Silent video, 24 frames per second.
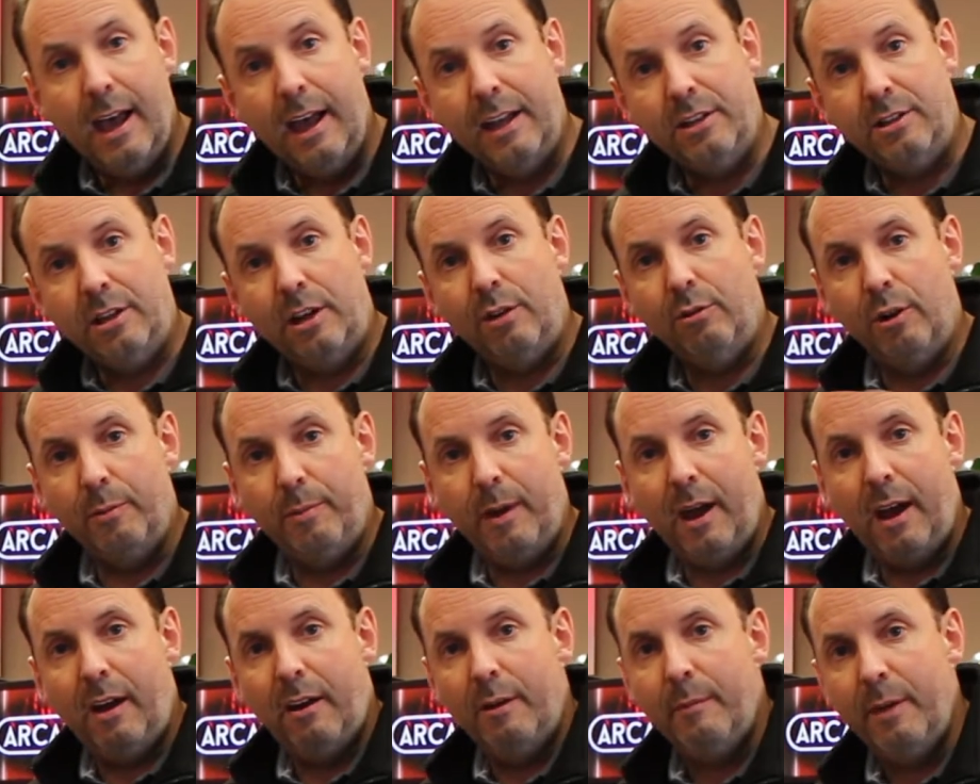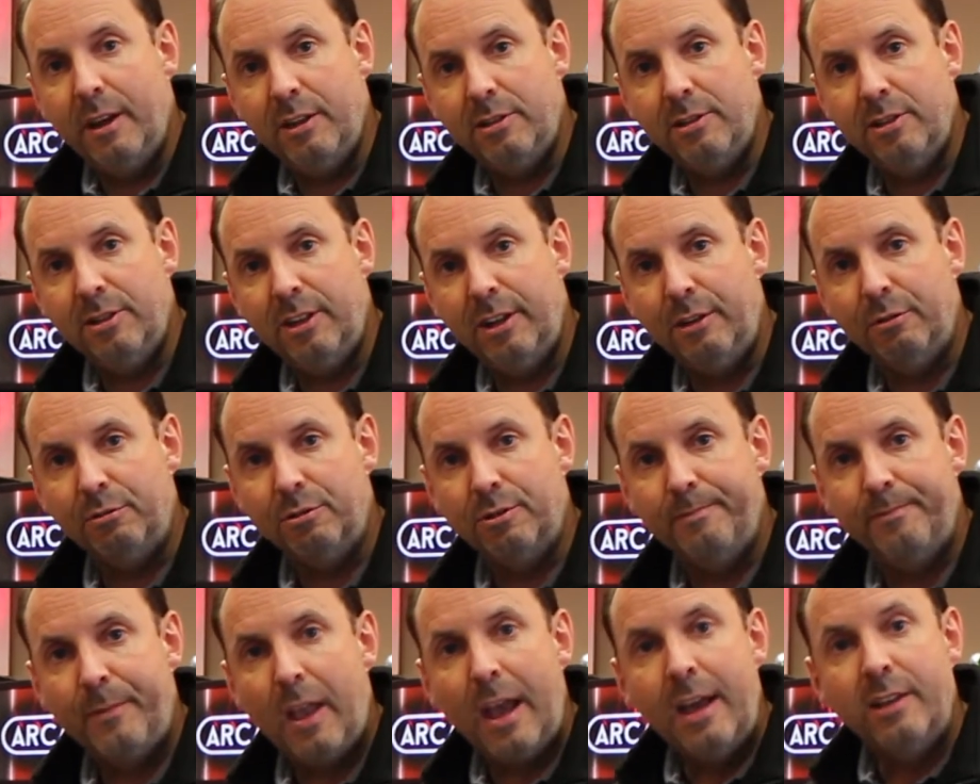and tell you all about our amazing
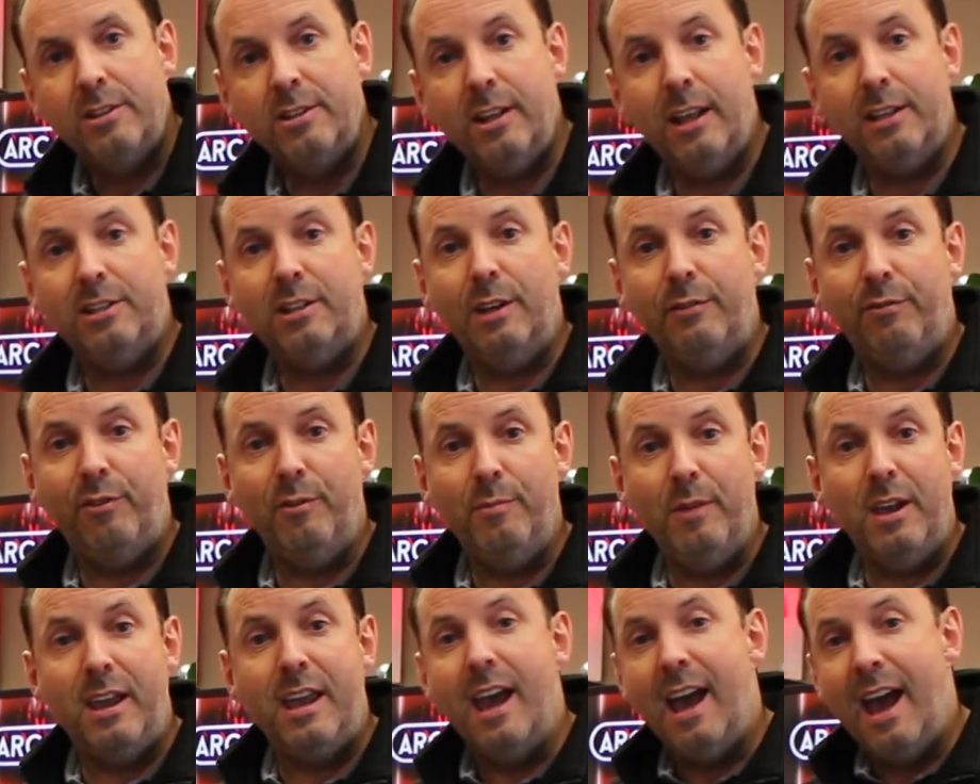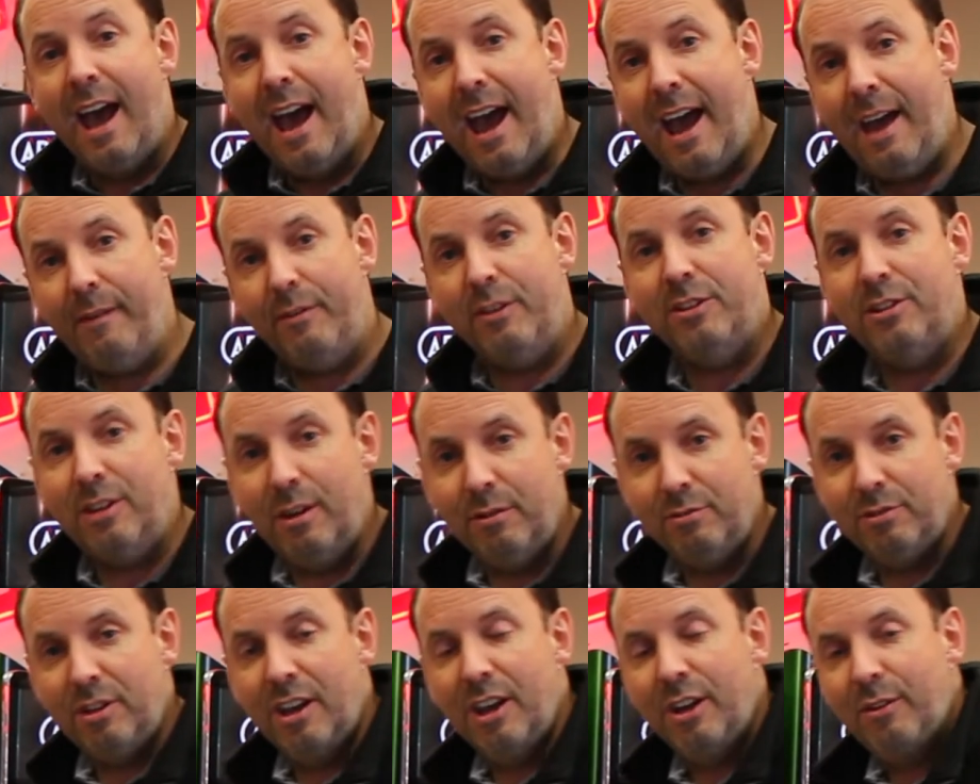deals. So that's it from me. Have
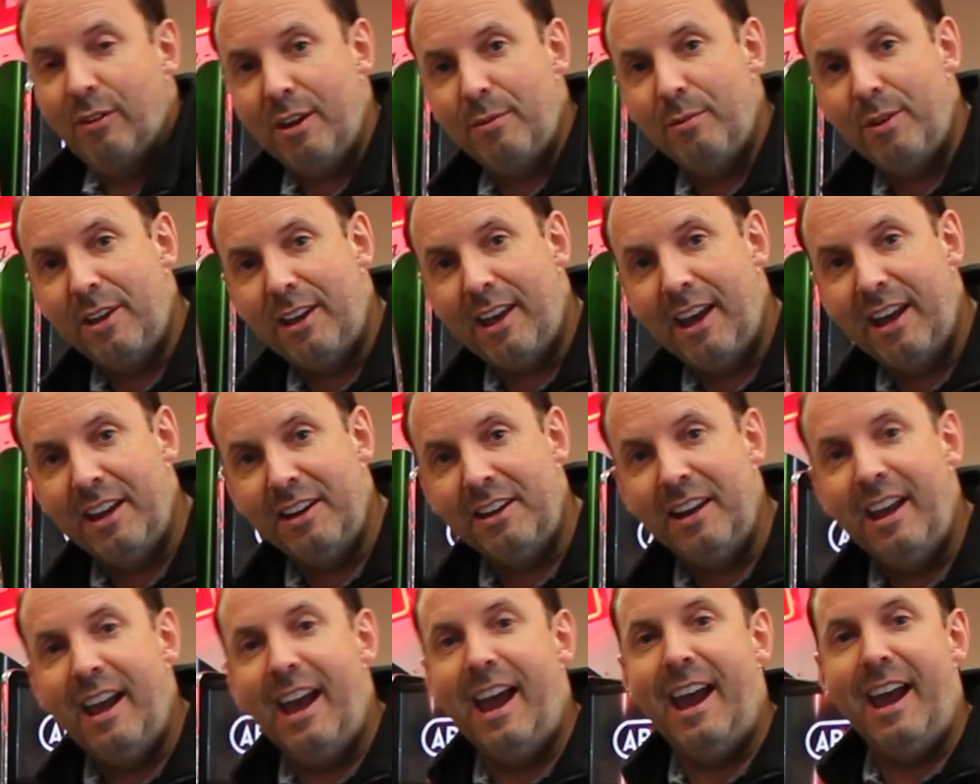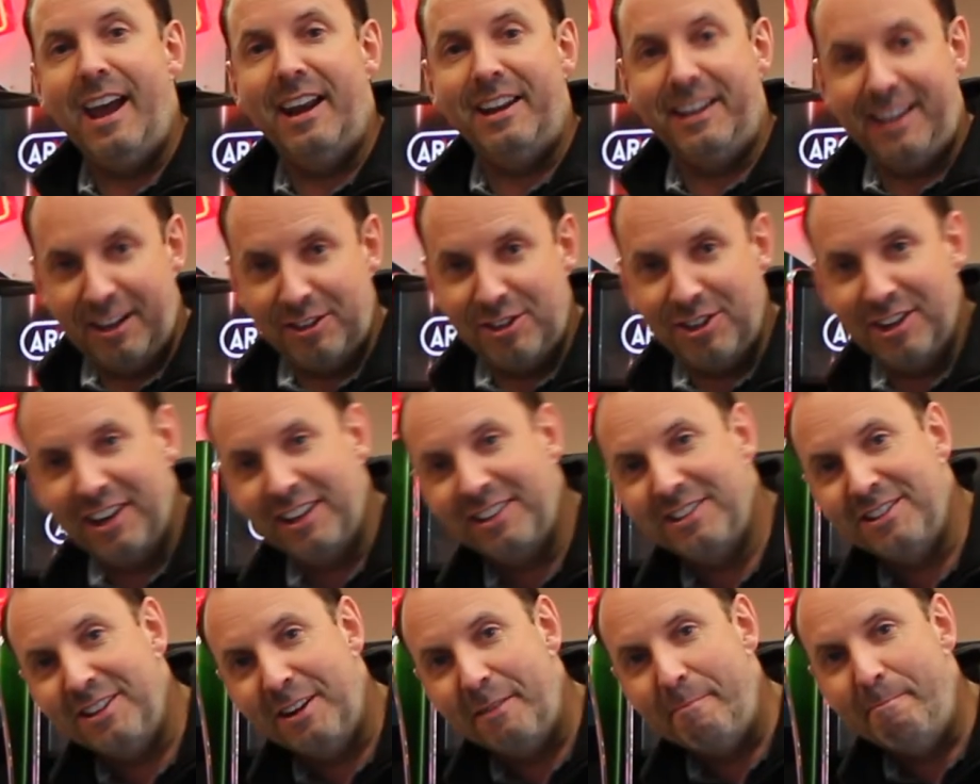yourselves a great weekend and catch you
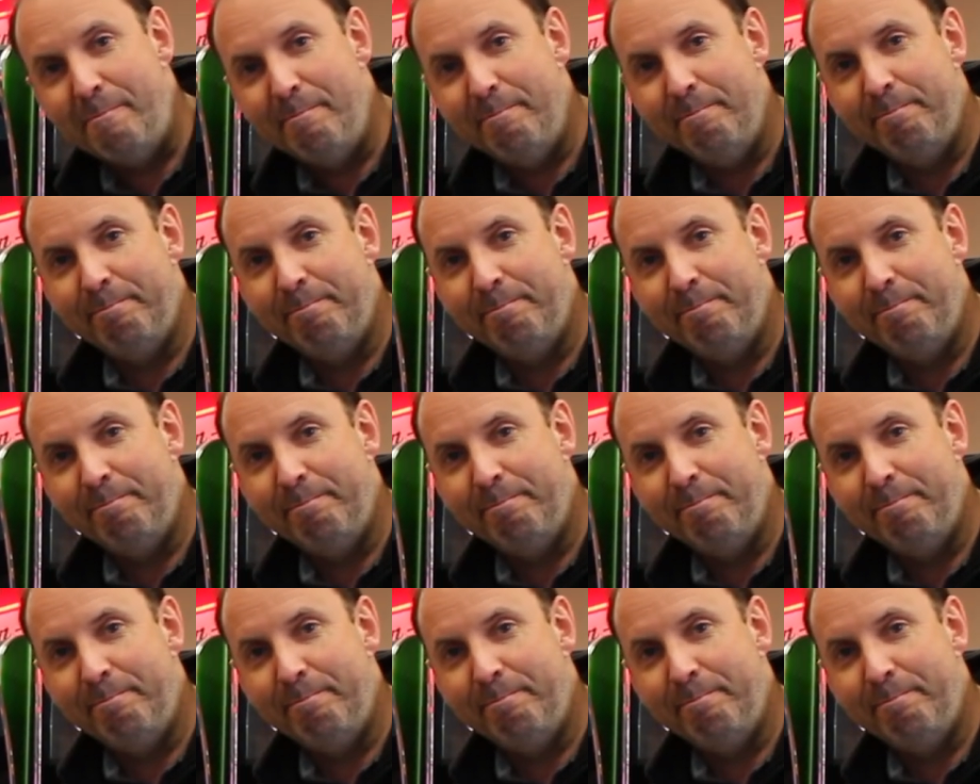next time.